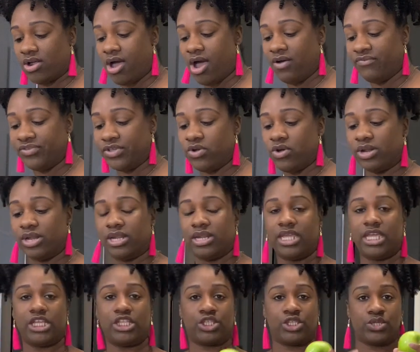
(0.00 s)
off, you're going to
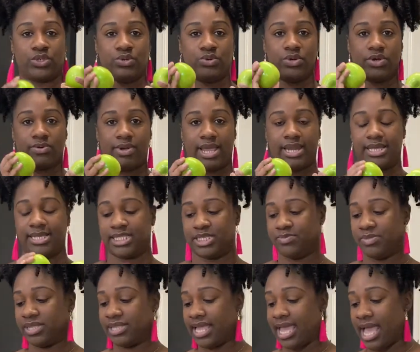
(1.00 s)
need 2 Granny
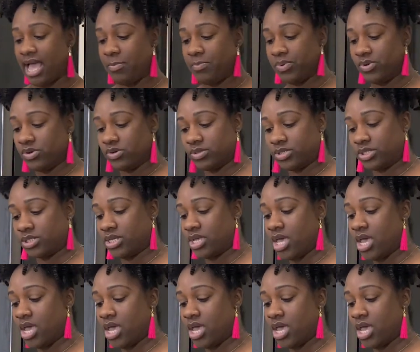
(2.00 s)
Smith apples,